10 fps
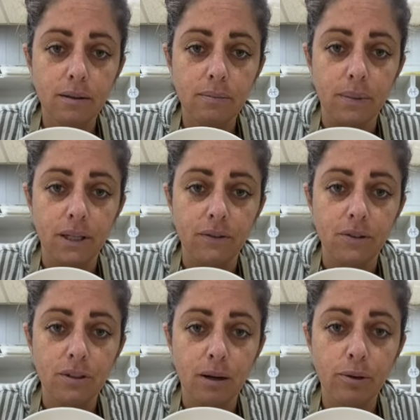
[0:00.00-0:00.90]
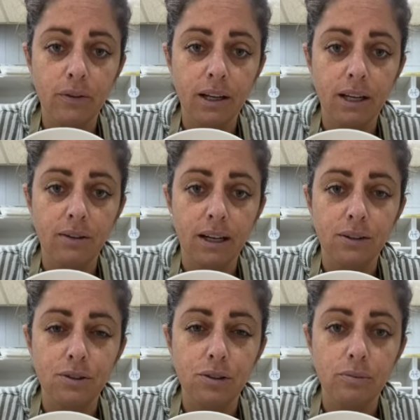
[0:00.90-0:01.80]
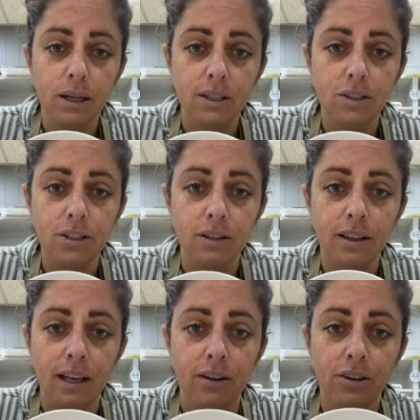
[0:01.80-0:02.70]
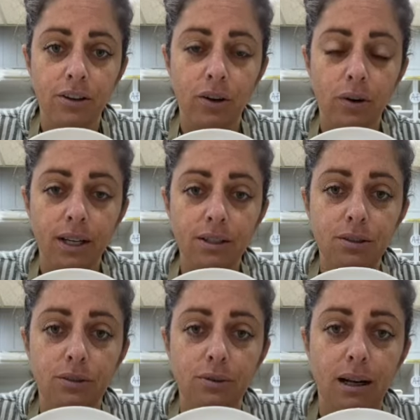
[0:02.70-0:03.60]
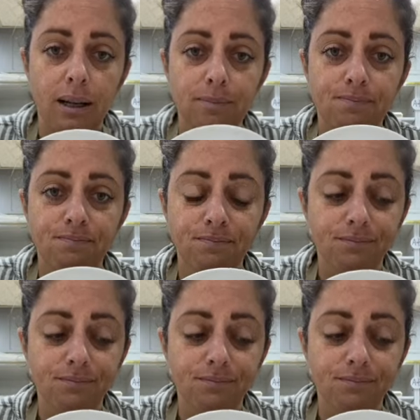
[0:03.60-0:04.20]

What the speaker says: but if you start moving it around too much, then you're going to